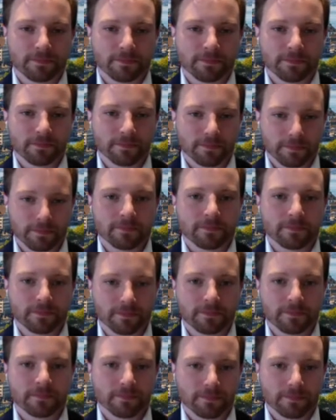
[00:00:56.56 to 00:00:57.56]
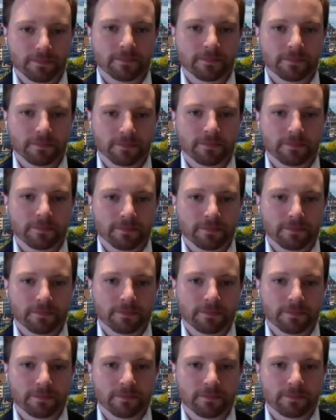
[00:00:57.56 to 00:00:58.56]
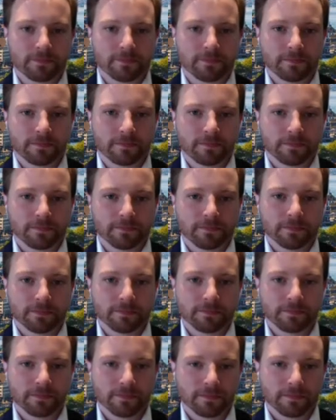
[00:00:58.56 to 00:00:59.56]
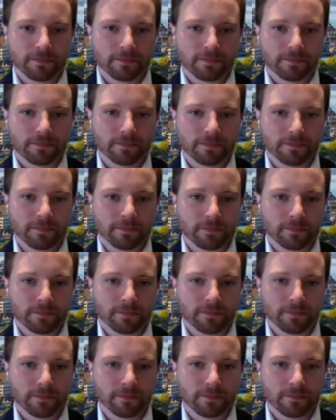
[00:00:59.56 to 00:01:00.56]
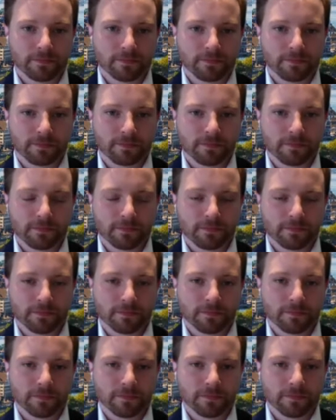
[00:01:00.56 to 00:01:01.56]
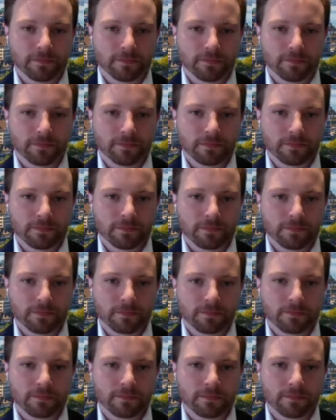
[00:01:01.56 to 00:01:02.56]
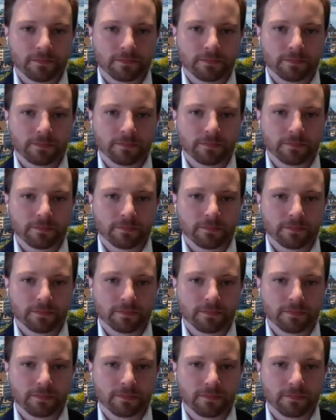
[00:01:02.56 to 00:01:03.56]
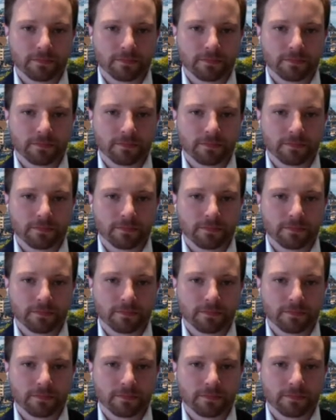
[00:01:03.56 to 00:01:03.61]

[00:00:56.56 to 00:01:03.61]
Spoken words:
(silent)